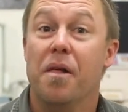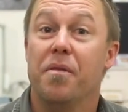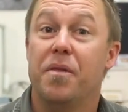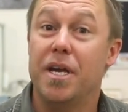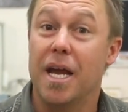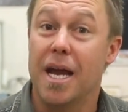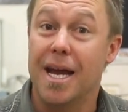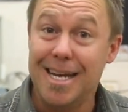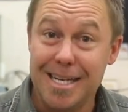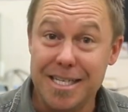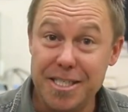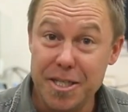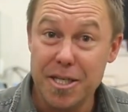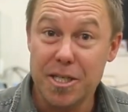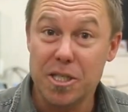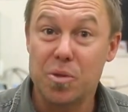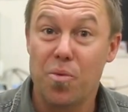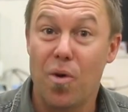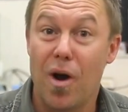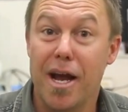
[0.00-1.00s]
The
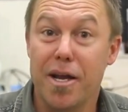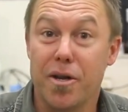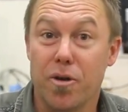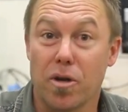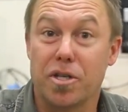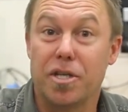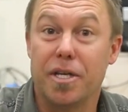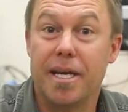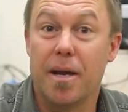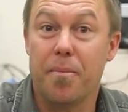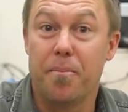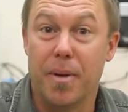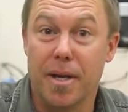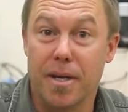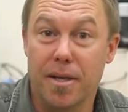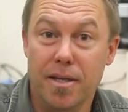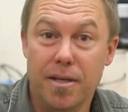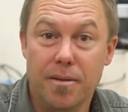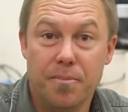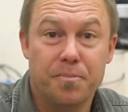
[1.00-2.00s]
easiest way not to get
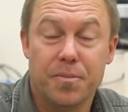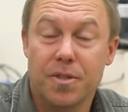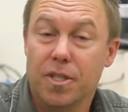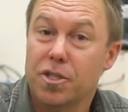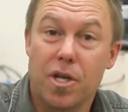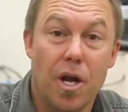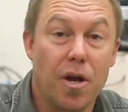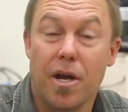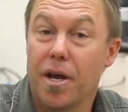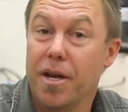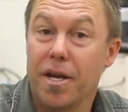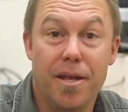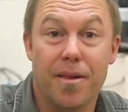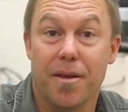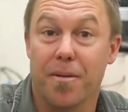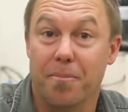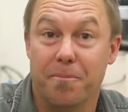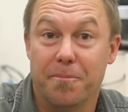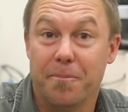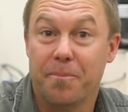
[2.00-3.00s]
bitten is don't go
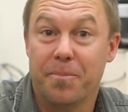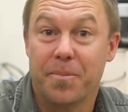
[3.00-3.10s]
near them.